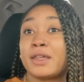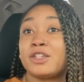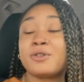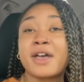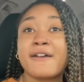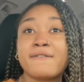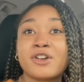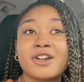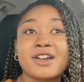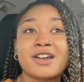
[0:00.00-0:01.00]
you
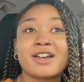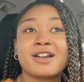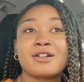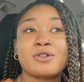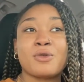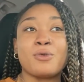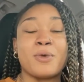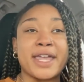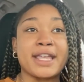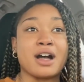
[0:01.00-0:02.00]
ever
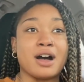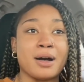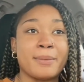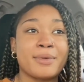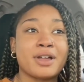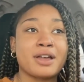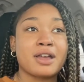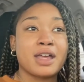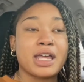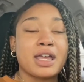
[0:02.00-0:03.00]
wake up
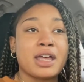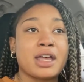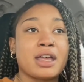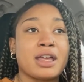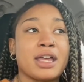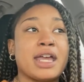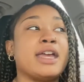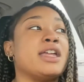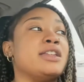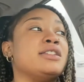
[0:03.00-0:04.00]

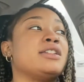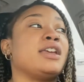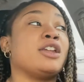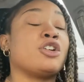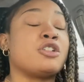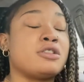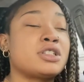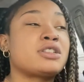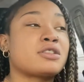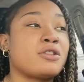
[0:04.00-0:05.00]
and it
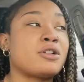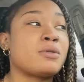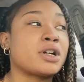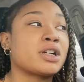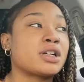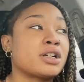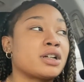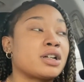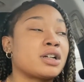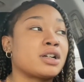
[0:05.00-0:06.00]
hurts to go to work
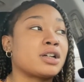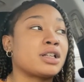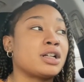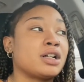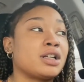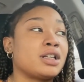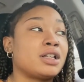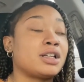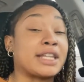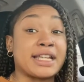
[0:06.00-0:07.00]

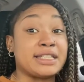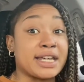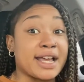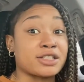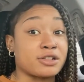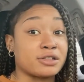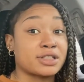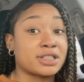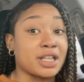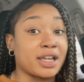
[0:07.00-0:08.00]
like dead ass
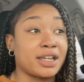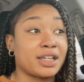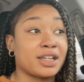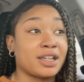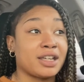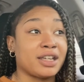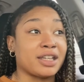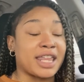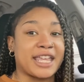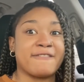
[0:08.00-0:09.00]
hurts like
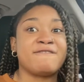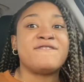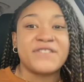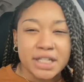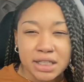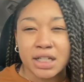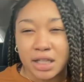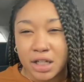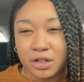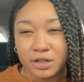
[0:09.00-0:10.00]
like it
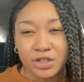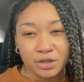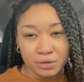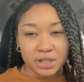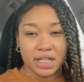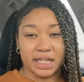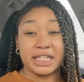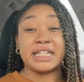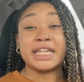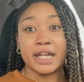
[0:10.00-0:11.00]
physically hurts you to like
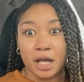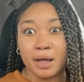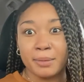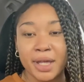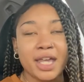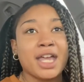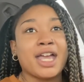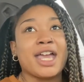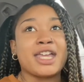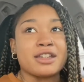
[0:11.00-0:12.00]
get up
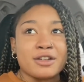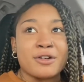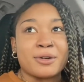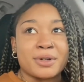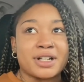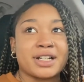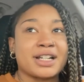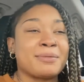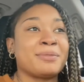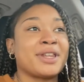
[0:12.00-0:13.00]
and go to work
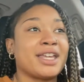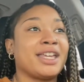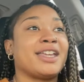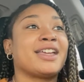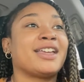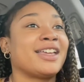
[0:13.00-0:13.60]
i'm like